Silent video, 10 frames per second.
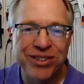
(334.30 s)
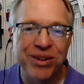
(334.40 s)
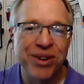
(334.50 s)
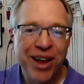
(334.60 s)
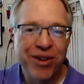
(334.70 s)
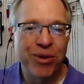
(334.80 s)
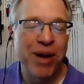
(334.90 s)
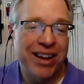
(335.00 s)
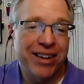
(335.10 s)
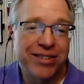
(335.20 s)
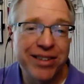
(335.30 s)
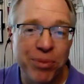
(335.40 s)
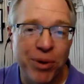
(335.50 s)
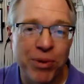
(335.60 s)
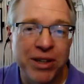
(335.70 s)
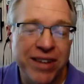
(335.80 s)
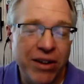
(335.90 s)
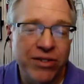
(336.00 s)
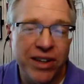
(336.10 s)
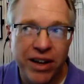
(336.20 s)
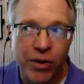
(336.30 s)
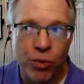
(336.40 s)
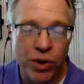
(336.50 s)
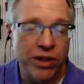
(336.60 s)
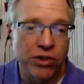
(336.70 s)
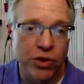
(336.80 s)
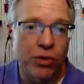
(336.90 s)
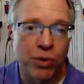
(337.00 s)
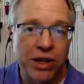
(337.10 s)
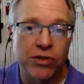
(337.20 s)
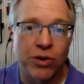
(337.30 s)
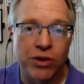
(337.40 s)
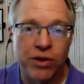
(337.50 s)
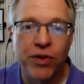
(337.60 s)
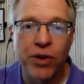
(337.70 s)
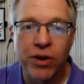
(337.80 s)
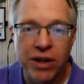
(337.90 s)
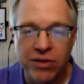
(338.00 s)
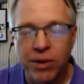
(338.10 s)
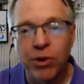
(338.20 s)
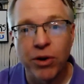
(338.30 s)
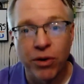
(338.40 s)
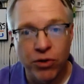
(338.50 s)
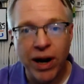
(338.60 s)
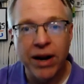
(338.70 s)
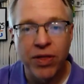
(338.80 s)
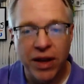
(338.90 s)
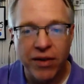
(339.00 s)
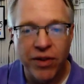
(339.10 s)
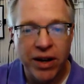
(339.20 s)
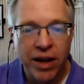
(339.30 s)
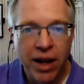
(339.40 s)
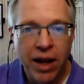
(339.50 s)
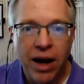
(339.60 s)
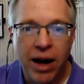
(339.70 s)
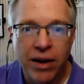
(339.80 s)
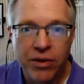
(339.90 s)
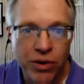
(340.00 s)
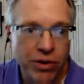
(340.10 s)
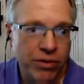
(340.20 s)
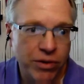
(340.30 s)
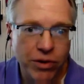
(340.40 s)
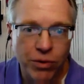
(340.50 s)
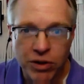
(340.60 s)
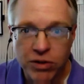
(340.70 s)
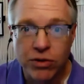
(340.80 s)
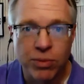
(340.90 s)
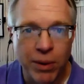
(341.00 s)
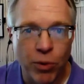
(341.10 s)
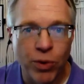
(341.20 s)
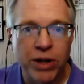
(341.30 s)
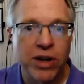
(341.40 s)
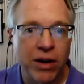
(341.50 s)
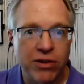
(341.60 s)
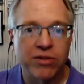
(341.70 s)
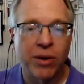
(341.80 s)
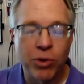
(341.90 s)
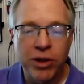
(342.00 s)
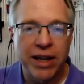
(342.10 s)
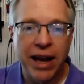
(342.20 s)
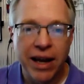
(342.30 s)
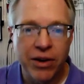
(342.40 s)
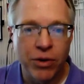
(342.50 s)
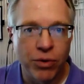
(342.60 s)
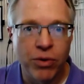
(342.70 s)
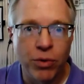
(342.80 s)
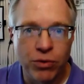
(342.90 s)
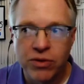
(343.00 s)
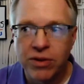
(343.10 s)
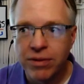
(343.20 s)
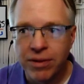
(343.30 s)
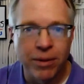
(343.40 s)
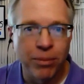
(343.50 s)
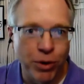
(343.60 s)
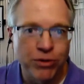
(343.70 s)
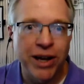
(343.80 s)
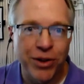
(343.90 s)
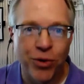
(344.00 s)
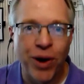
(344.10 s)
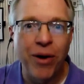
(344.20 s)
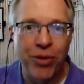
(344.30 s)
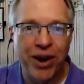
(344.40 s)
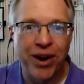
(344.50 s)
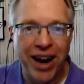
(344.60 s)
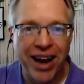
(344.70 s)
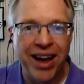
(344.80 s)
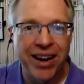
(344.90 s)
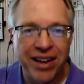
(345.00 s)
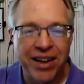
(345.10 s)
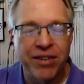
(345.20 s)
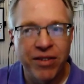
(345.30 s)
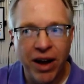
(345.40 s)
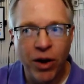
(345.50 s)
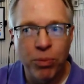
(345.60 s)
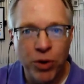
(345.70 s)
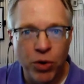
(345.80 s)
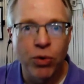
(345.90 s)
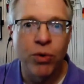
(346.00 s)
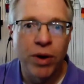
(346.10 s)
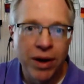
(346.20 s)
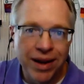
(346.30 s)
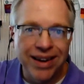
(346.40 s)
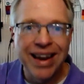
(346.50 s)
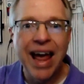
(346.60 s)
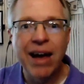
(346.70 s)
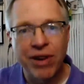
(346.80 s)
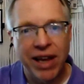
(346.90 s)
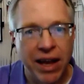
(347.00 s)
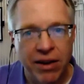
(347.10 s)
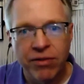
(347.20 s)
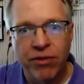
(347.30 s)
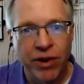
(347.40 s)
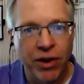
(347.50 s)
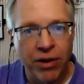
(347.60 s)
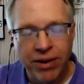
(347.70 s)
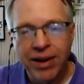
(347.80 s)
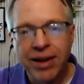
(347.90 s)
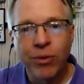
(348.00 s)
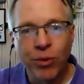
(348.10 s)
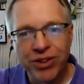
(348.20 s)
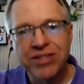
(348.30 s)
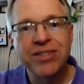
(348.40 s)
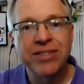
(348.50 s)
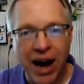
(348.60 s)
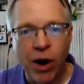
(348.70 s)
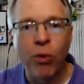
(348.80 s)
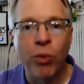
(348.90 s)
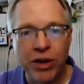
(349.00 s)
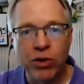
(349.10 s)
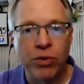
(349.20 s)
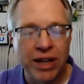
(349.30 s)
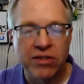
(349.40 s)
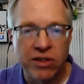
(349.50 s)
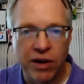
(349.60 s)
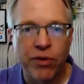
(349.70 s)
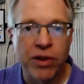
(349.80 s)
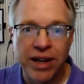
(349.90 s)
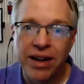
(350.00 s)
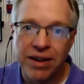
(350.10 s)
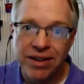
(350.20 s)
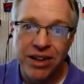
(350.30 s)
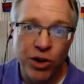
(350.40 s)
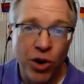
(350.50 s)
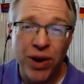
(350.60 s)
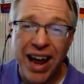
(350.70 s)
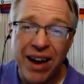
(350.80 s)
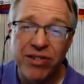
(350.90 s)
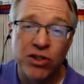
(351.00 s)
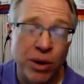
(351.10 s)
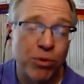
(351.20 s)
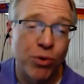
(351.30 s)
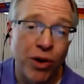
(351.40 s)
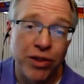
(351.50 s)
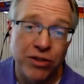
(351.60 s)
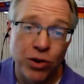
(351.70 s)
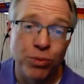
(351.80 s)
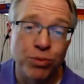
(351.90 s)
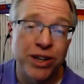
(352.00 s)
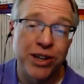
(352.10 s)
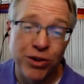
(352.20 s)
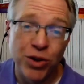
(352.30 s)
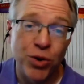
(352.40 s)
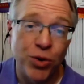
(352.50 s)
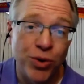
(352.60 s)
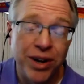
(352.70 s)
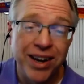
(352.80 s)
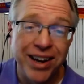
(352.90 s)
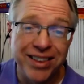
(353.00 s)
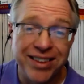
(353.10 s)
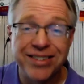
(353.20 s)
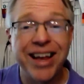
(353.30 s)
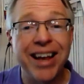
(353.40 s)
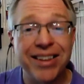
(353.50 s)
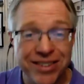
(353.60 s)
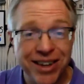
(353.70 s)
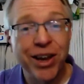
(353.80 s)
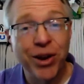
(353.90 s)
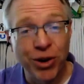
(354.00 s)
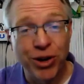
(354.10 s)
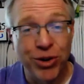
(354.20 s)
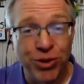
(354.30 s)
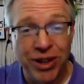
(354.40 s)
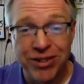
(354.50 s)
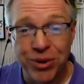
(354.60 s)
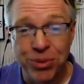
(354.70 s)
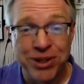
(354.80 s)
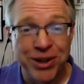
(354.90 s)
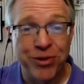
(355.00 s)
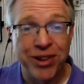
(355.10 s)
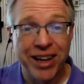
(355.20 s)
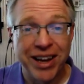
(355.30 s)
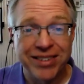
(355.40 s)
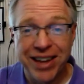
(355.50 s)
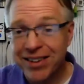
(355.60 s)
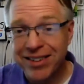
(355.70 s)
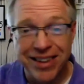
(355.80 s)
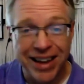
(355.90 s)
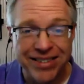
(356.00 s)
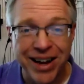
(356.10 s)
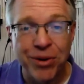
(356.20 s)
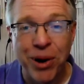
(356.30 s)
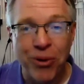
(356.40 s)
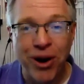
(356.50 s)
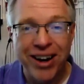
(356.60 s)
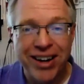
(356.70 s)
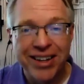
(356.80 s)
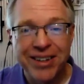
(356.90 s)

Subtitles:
Just to we're making it simple, but it sounds like really do your research. If you're an exhibitor, you're trying to think of it, do your research, maybe reach out to someone like Andy who's the boots on the ground there and can help you navigate and figure out, well, this is how we do things differently. And you don't have to jump through all these hoops like you do in the States. You could do things a little bit differently. Does that sound about right?